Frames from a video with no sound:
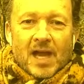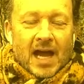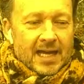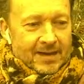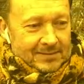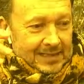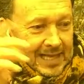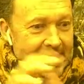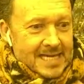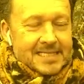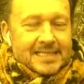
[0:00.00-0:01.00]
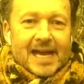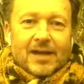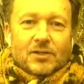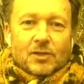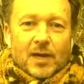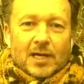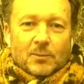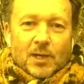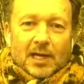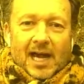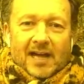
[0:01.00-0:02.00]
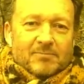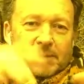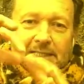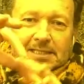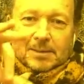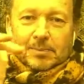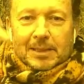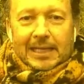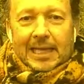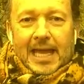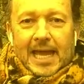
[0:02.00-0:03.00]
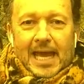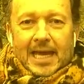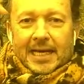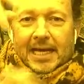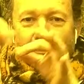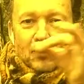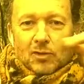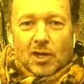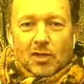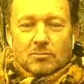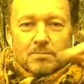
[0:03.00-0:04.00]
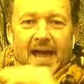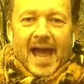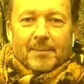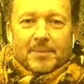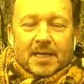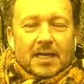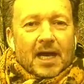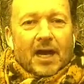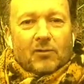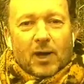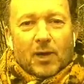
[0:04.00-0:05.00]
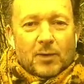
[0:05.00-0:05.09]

I have laid down the groundwork. I've built a plan, a roadmap of where